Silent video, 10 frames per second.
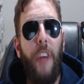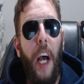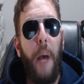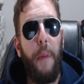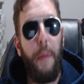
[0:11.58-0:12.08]

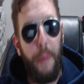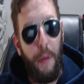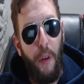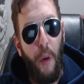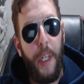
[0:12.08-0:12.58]
Uh, but
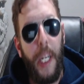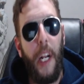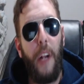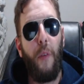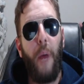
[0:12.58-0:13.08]
before we get
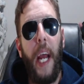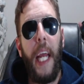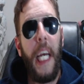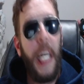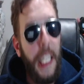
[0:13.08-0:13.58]

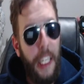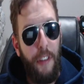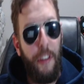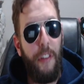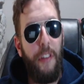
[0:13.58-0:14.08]
underway,
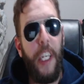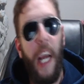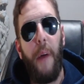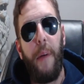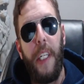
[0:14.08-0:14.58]
let's just see
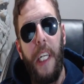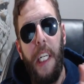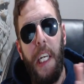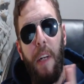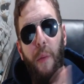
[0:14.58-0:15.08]
how we
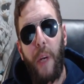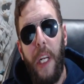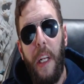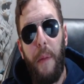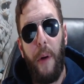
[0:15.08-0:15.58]
did in
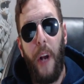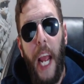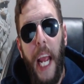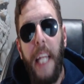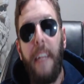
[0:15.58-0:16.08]
week number
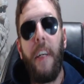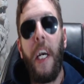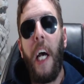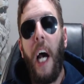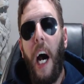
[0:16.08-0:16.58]
eight.
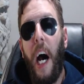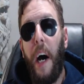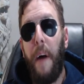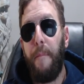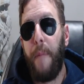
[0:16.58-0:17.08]

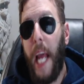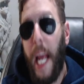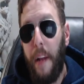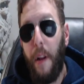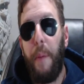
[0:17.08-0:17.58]
Um,
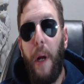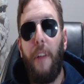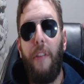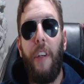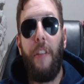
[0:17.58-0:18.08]
and
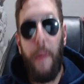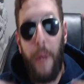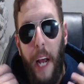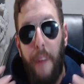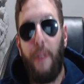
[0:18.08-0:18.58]
apologies, I'm
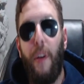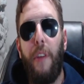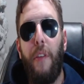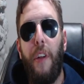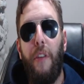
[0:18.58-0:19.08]
going to have to run
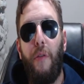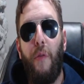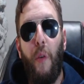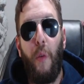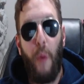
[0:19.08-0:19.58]
through this
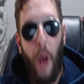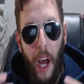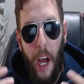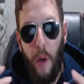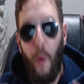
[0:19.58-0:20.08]

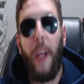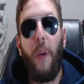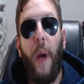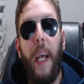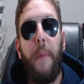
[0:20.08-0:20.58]
uh, quite
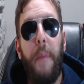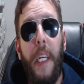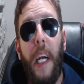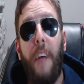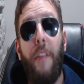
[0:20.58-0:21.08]
quick
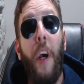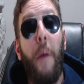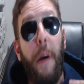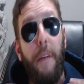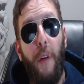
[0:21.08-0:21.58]
because
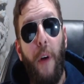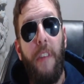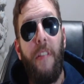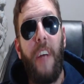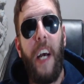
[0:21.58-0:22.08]
my
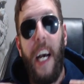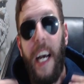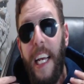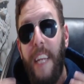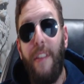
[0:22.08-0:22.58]
voice
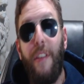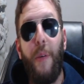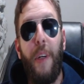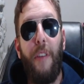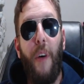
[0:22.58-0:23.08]
uh, isn't
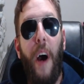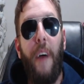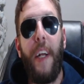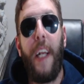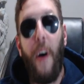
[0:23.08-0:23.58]
doing so hot
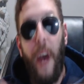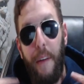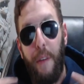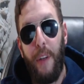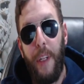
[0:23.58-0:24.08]
right now. I
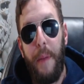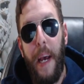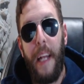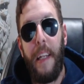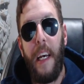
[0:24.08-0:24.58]
have a really
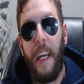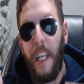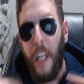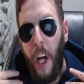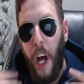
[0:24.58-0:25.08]
bad uh,
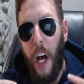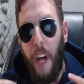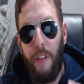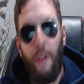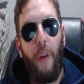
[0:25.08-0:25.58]
uh,
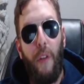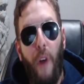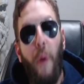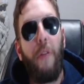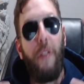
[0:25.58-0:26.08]
sore
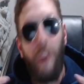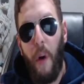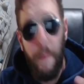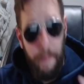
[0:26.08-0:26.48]
throat. So